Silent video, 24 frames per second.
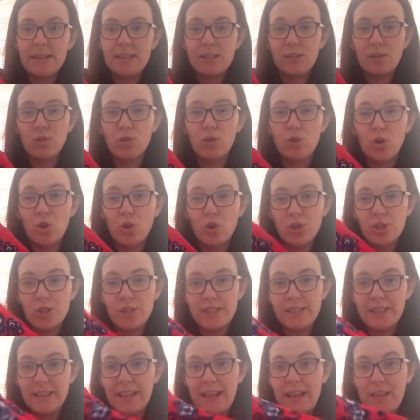It's a
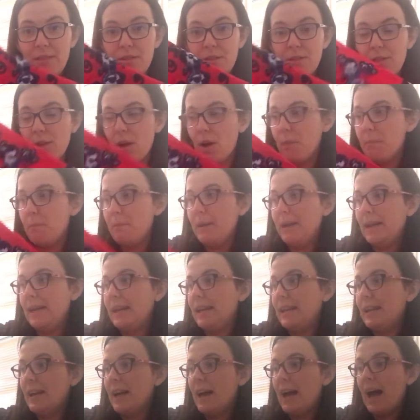gorgeous length on
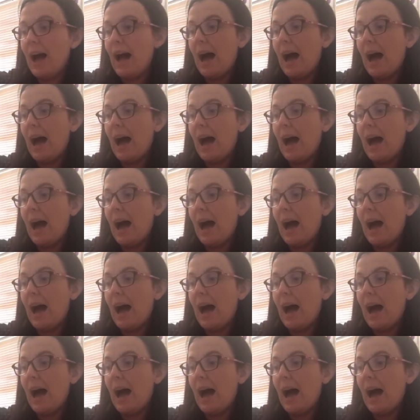me,